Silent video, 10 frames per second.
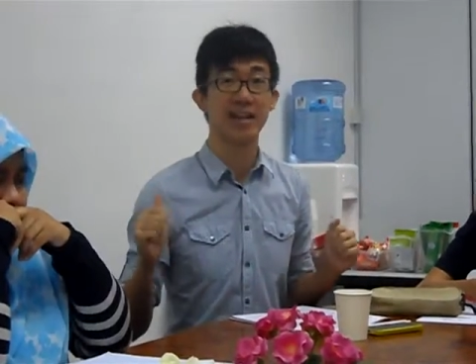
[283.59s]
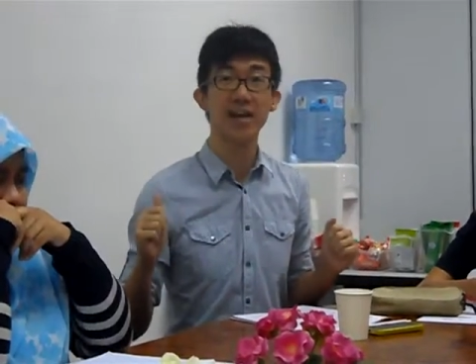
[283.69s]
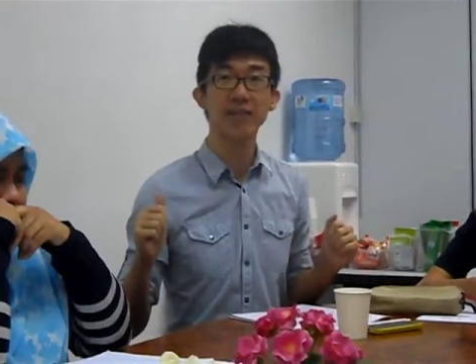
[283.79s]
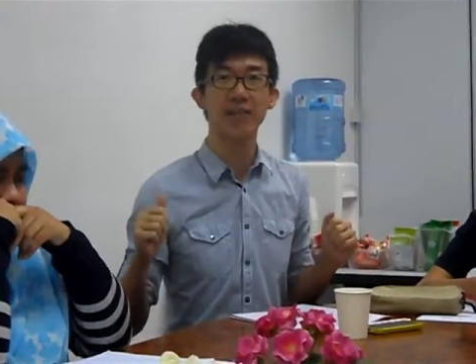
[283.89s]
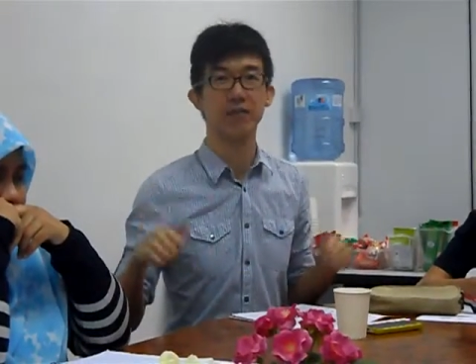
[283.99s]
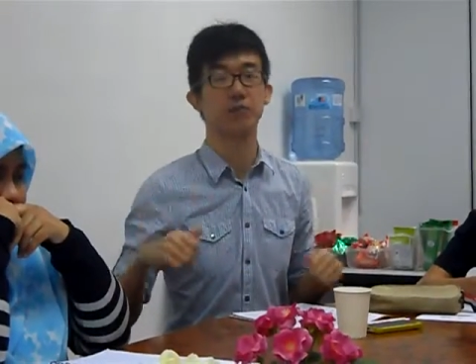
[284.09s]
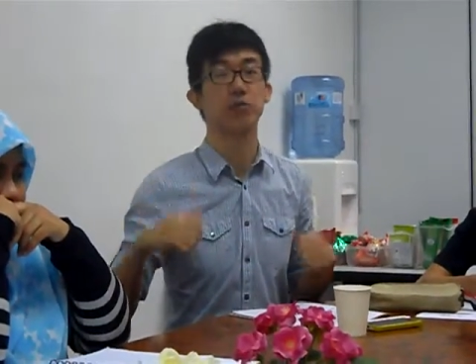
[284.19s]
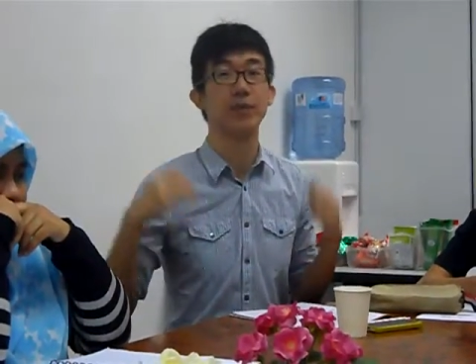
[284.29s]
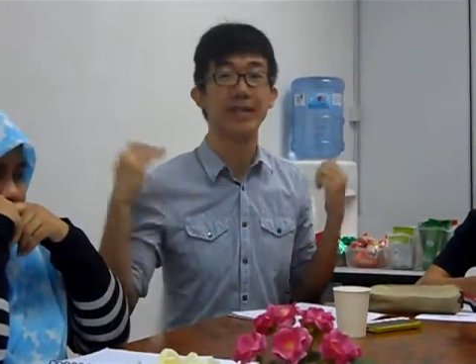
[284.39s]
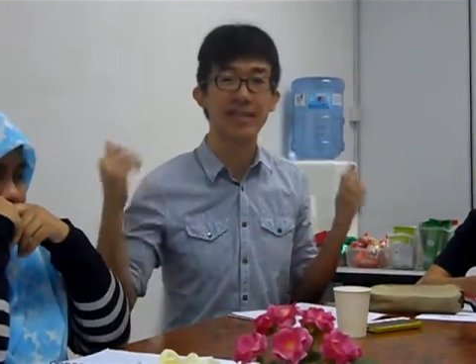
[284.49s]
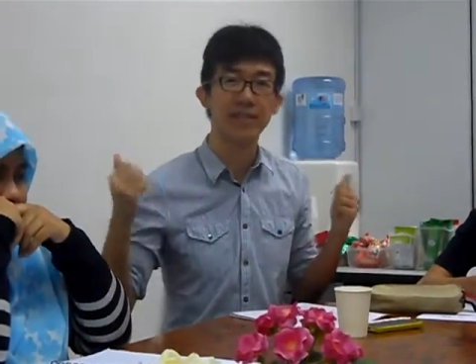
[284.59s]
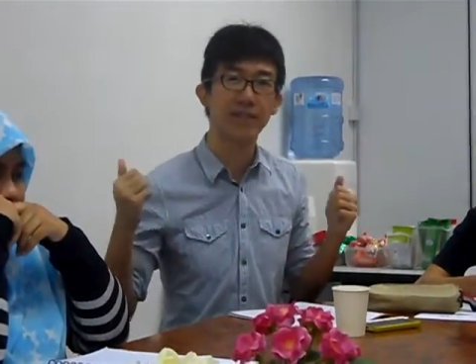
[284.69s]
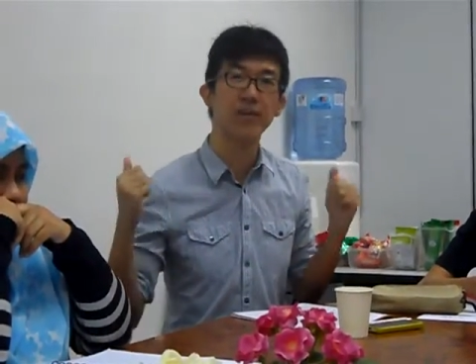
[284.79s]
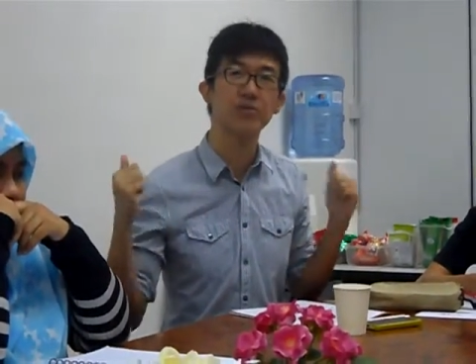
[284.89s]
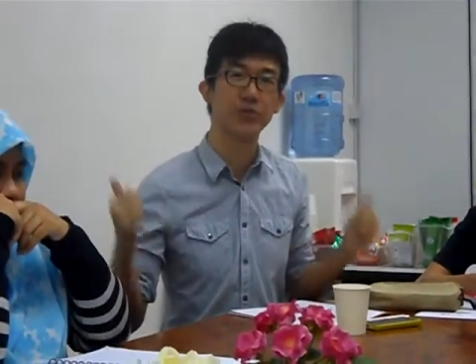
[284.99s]
enough to be
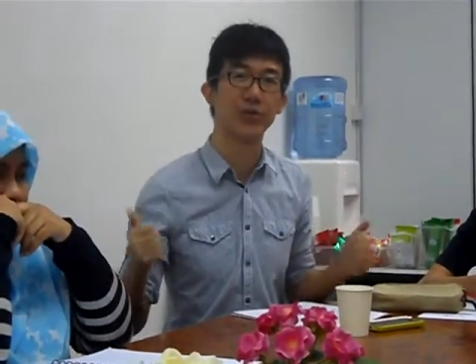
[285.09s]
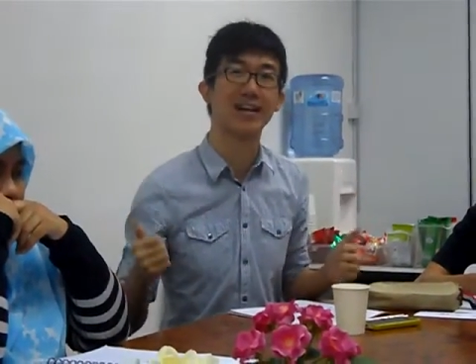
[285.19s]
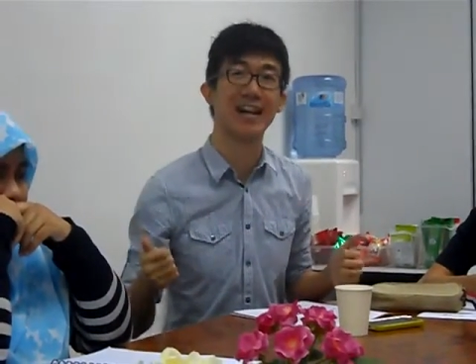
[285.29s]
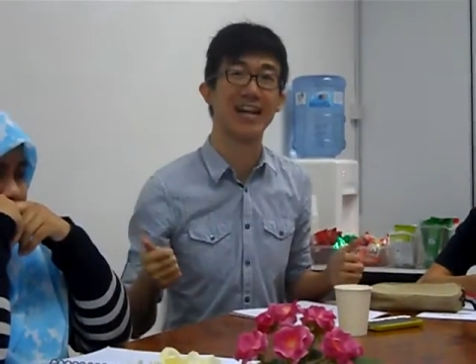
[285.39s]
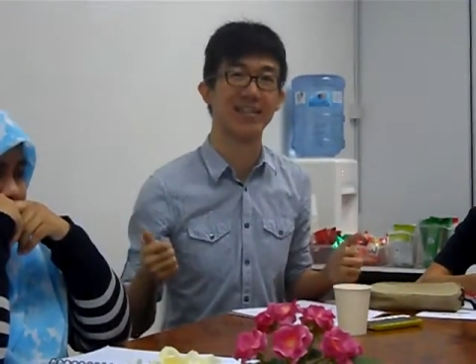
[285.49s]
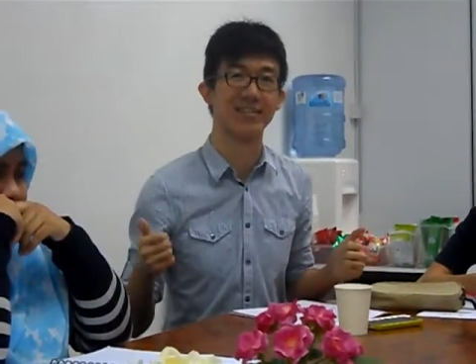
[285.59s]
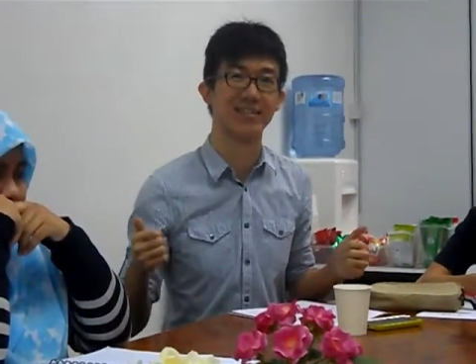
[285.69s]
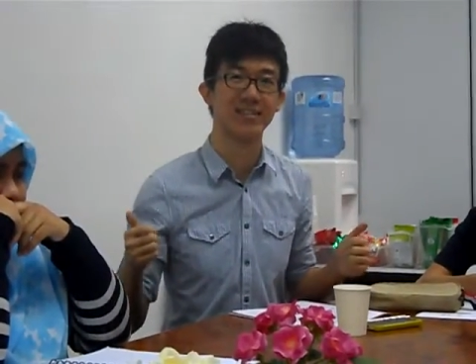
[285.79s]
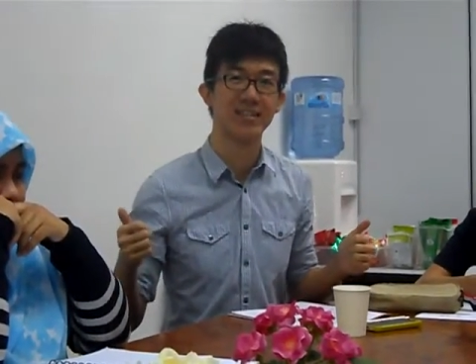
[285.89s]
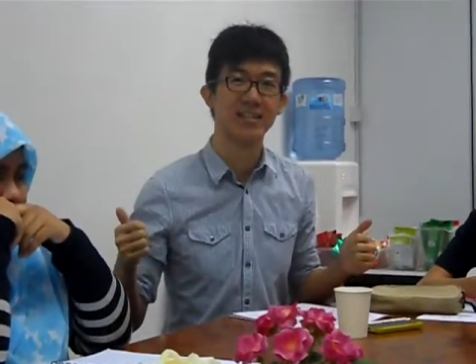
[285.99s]
delivered to your client.